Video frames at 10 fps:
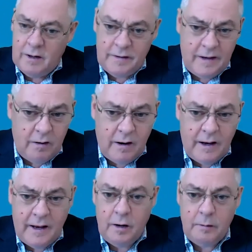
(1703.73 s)
there are
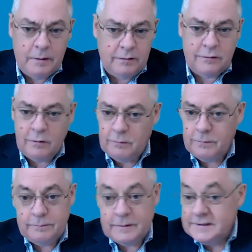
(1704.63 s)
elements of
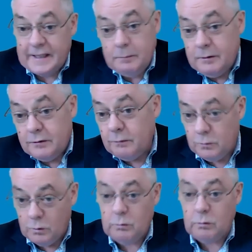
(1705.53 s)

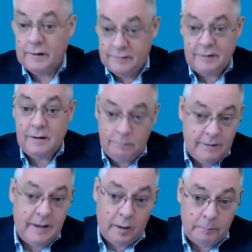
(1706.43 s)
rural and significant
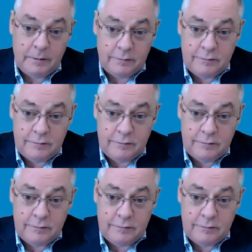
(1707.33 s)
elements.